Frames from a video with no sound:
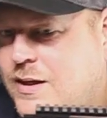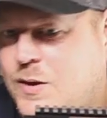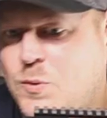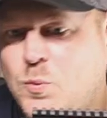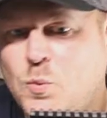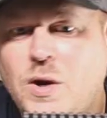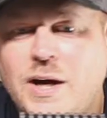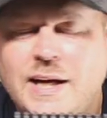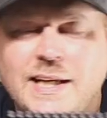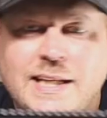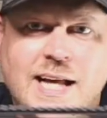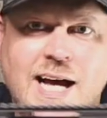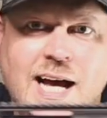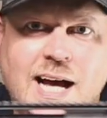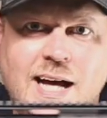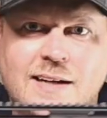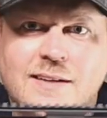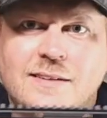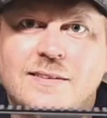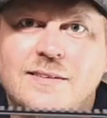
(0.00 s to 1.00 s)
And why
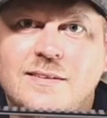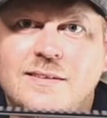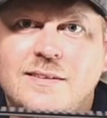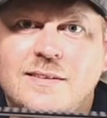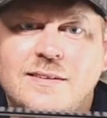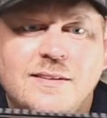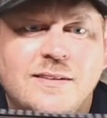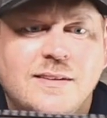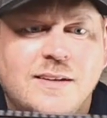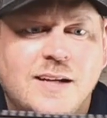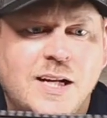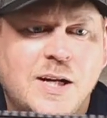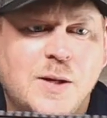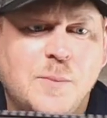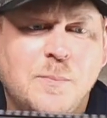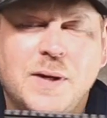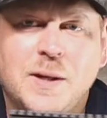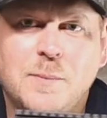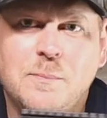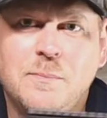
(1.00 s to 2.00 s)
not in
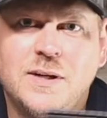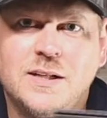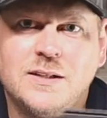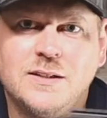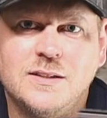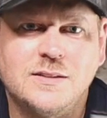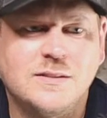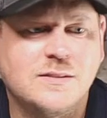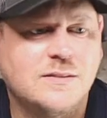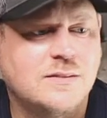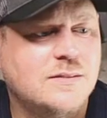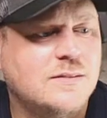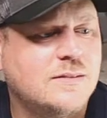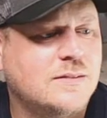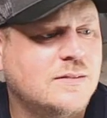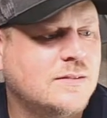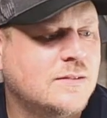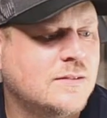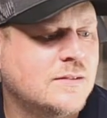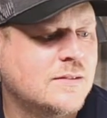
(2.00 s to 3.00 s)
a Macmillan?
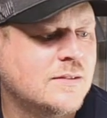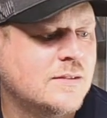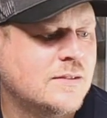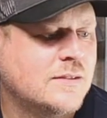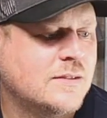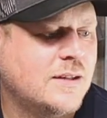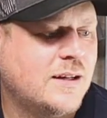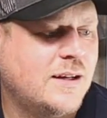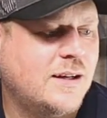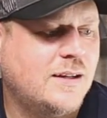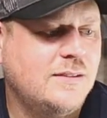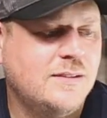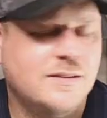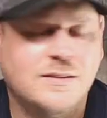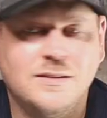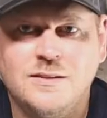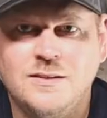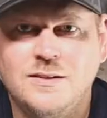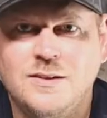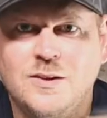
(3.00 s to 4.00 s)
Huh?
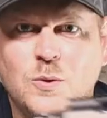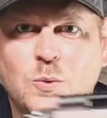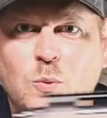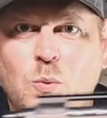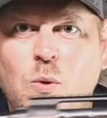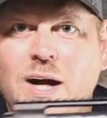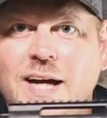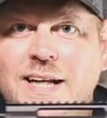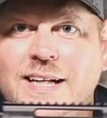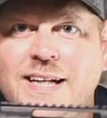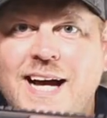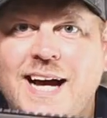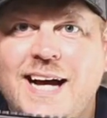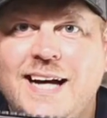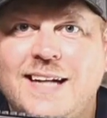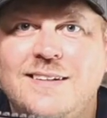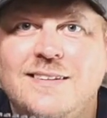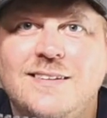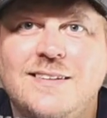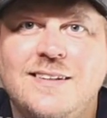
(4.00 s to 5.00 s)
Why
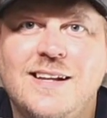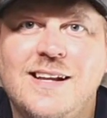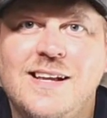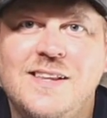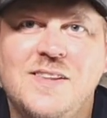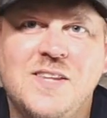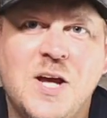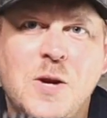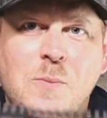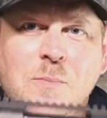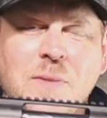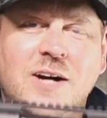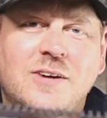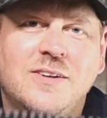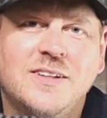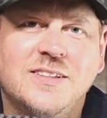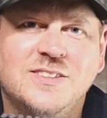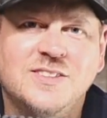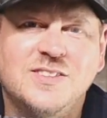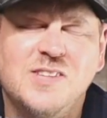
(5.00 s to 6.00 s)
not in the
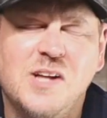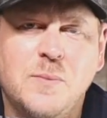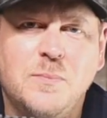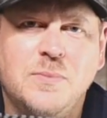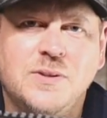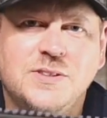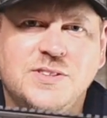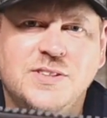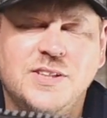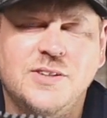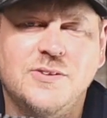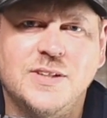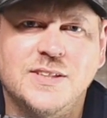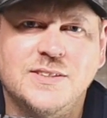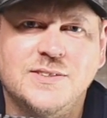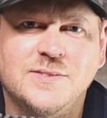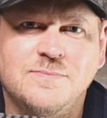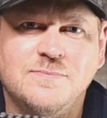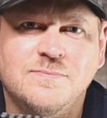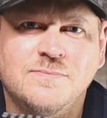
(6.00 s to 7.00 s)
American Sniper
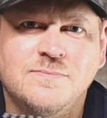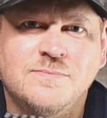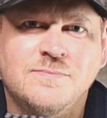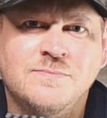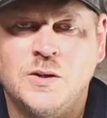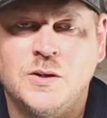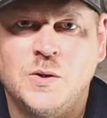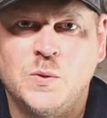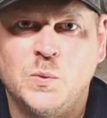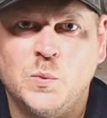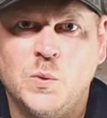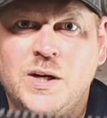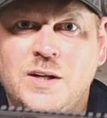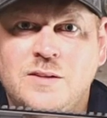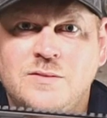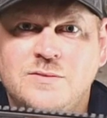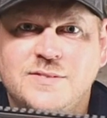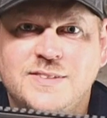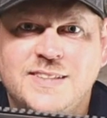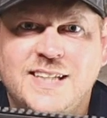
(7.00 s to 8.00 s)
series?
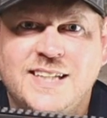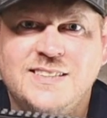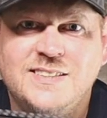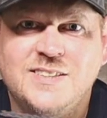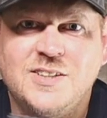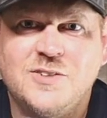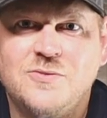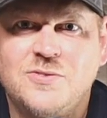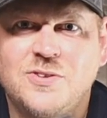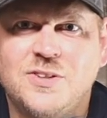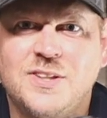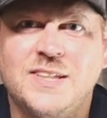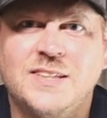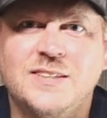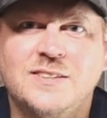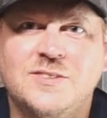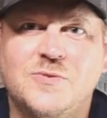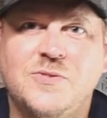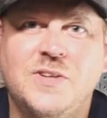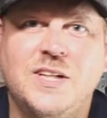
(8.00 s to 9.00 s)
Well, that's it for
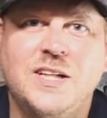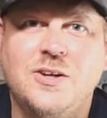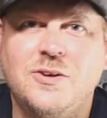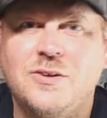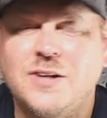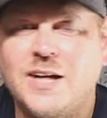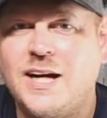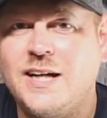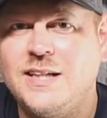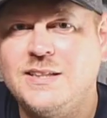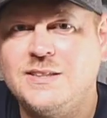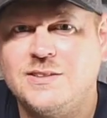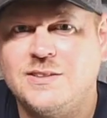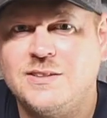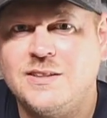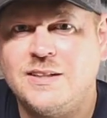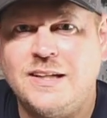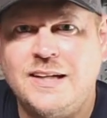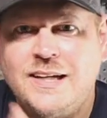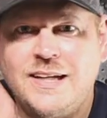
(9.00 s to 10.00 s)
this video,
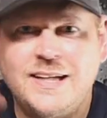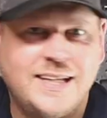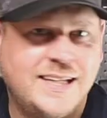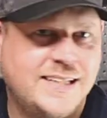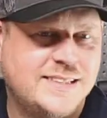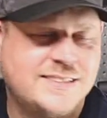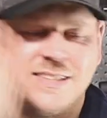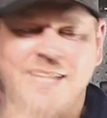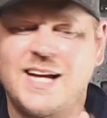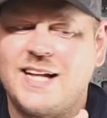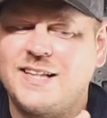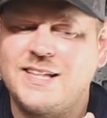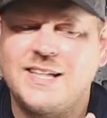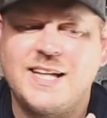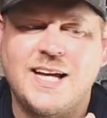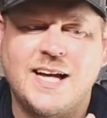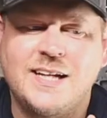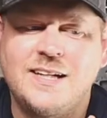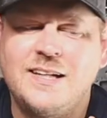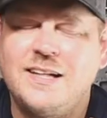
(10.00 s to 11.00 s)
guys. It's not
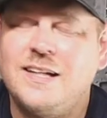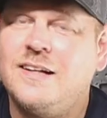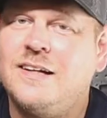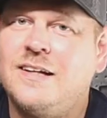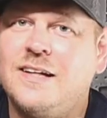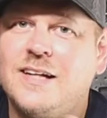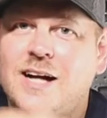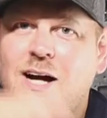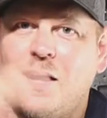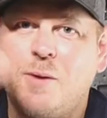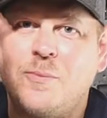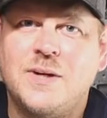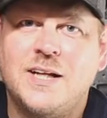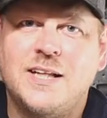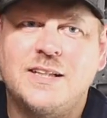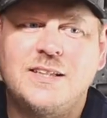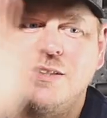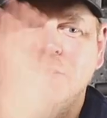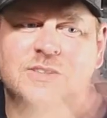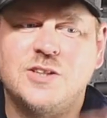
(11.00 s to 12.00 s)
the end. I'm gonna
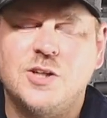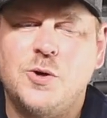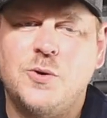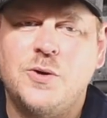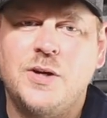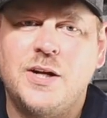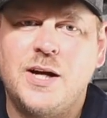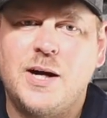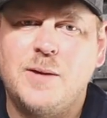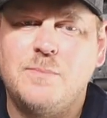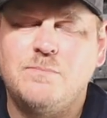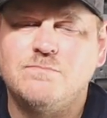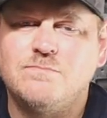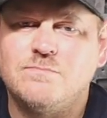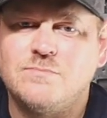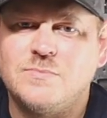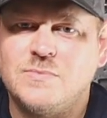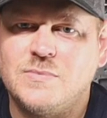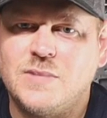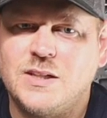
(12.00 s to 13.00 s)
get this loaded
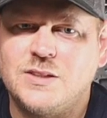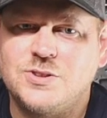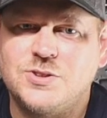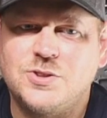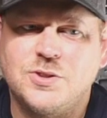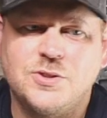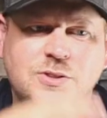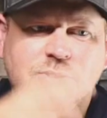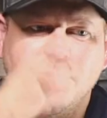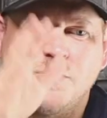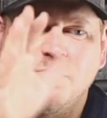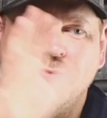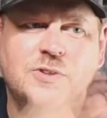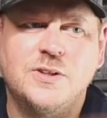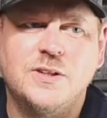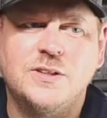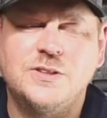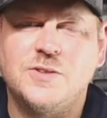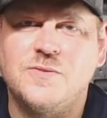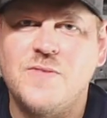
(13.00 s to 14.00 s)
up. I'll show you some
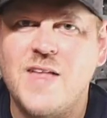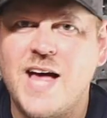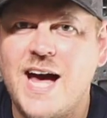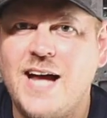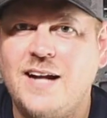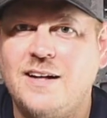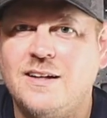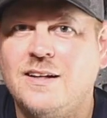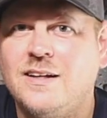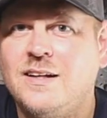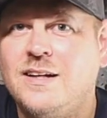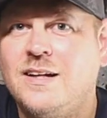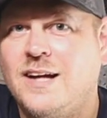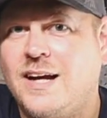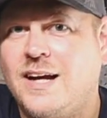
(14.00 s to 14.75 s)
footage of that.